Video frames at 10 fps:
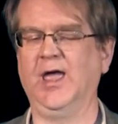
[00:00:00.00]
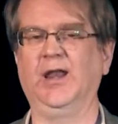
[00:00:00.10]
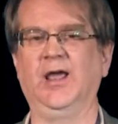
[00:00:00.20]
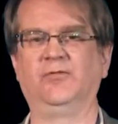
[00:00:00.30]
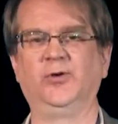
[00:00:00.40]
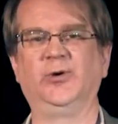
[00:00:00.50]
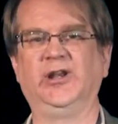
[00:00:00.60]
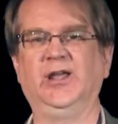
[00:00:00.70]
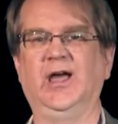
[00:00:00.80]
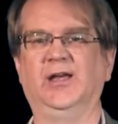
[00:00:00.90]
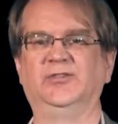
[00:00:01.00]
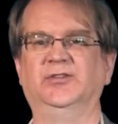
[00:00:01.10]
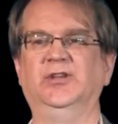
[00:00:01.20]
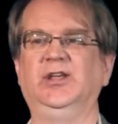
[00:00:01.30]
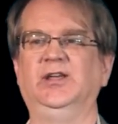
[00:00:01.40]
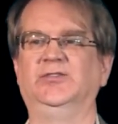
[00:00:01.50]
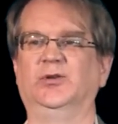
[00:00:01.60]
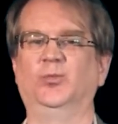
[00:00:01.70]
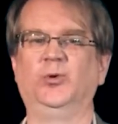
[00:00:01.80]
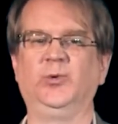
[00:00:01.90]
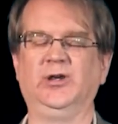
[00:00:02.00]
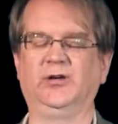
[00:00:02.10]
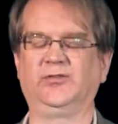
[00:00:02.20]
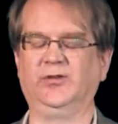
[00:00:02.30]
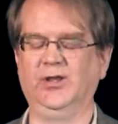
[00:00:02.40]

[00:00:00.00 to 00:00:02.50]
and everybody has needs. And when we are